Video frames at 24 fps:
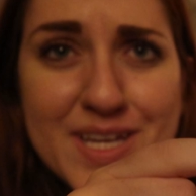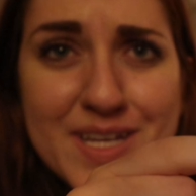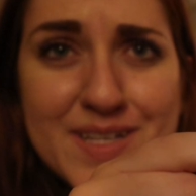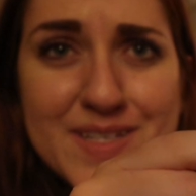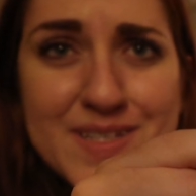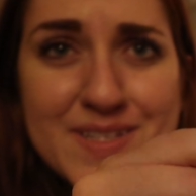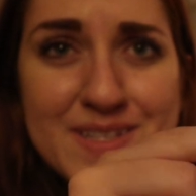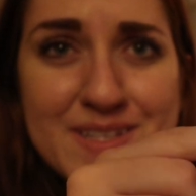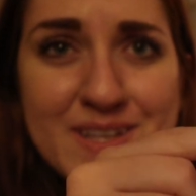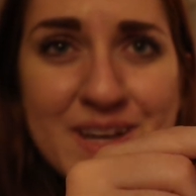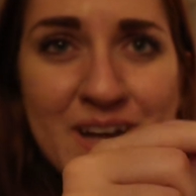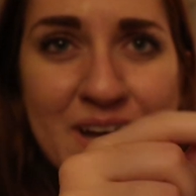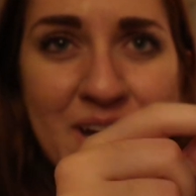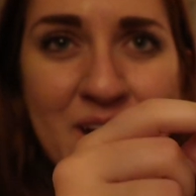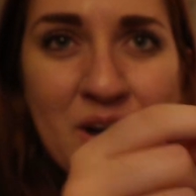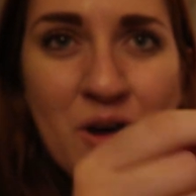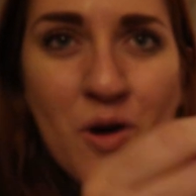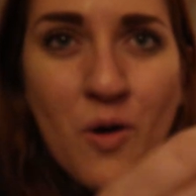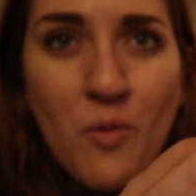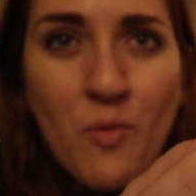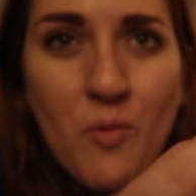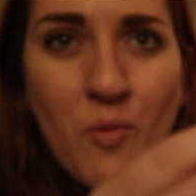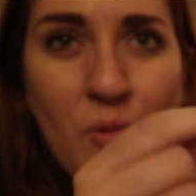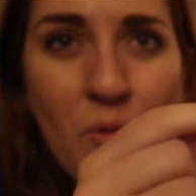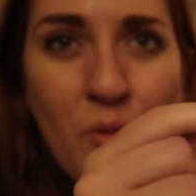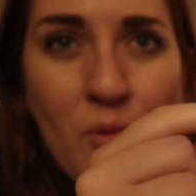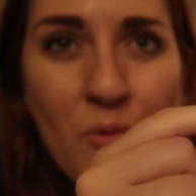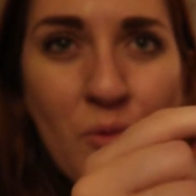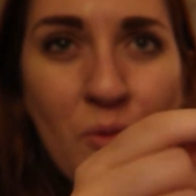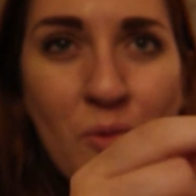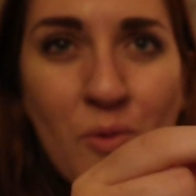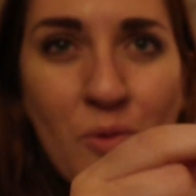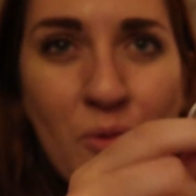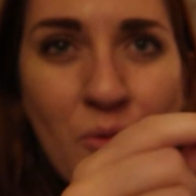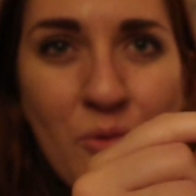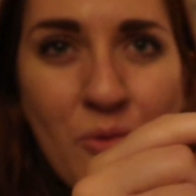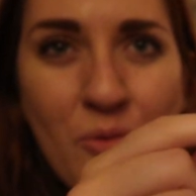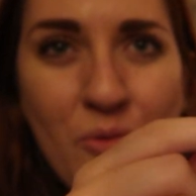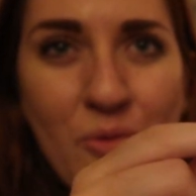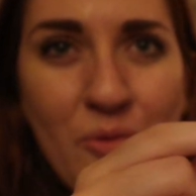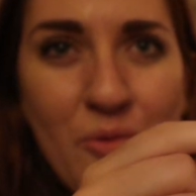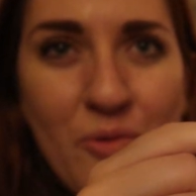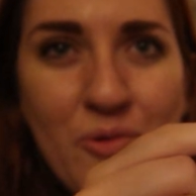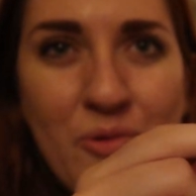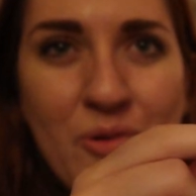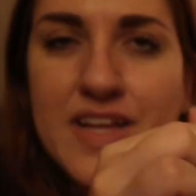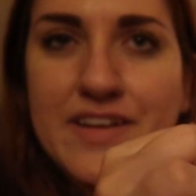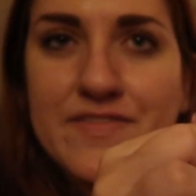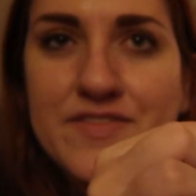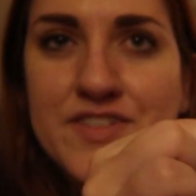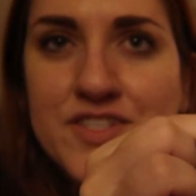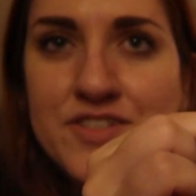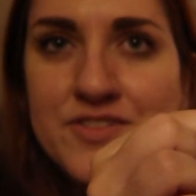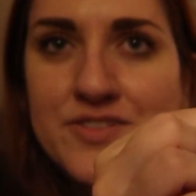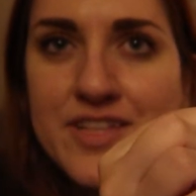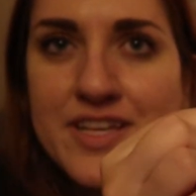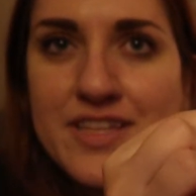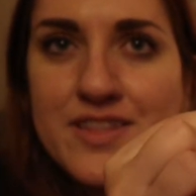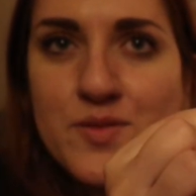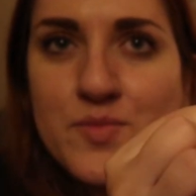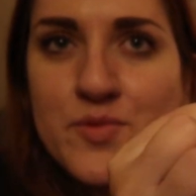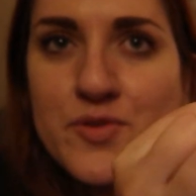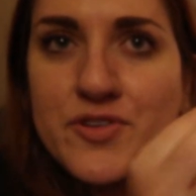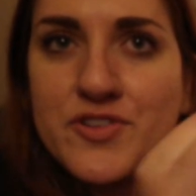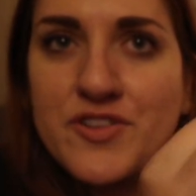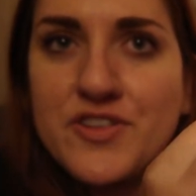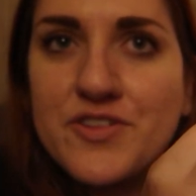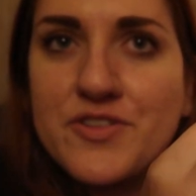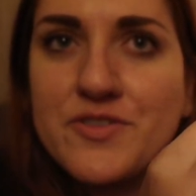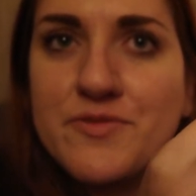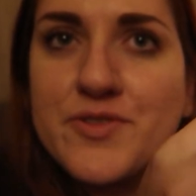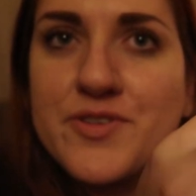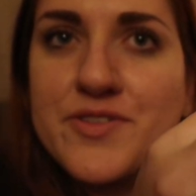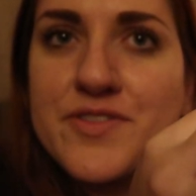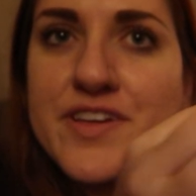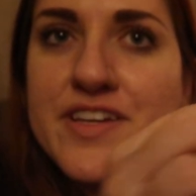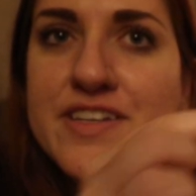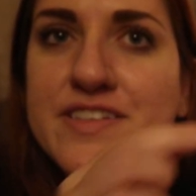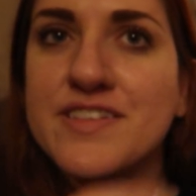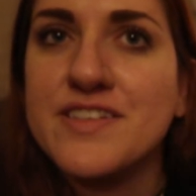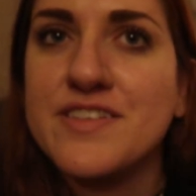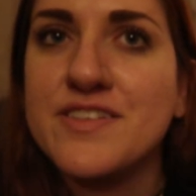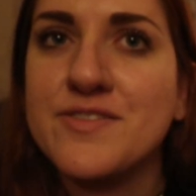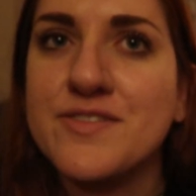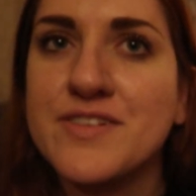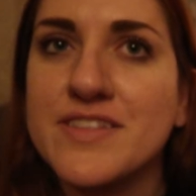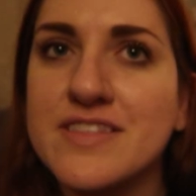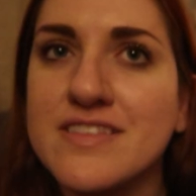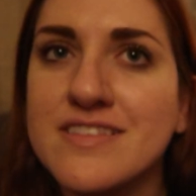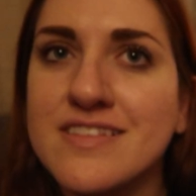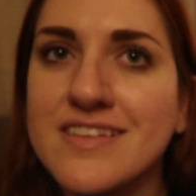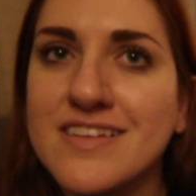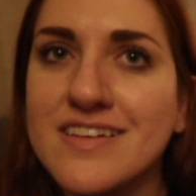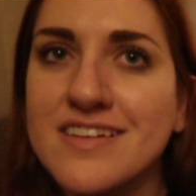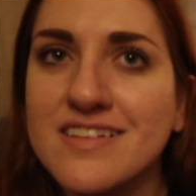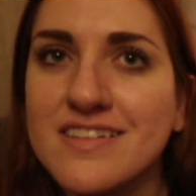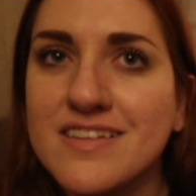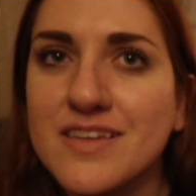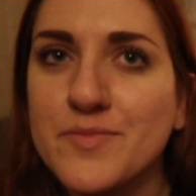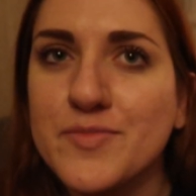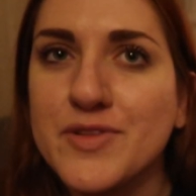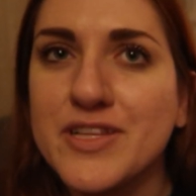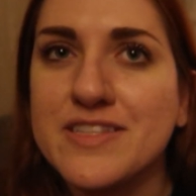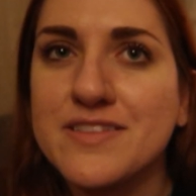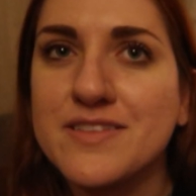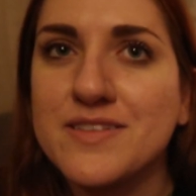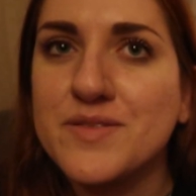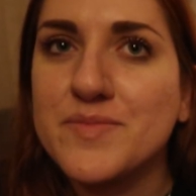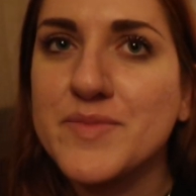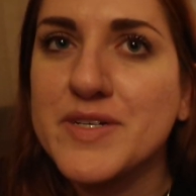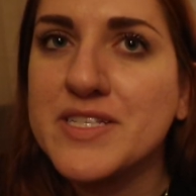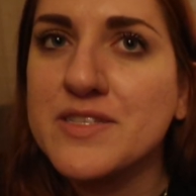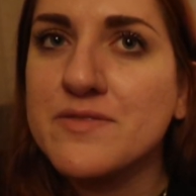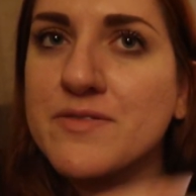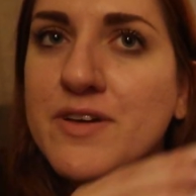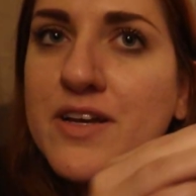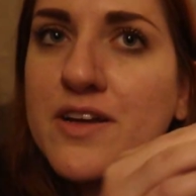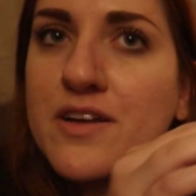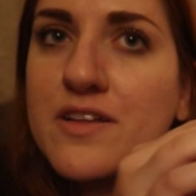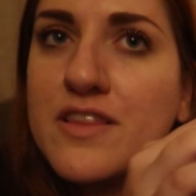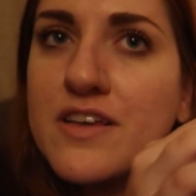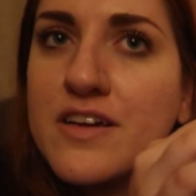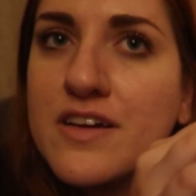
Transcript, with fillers: cheeks. Ooh. I have to do like the beauty guru thing so you can see it. He blends into my sweater.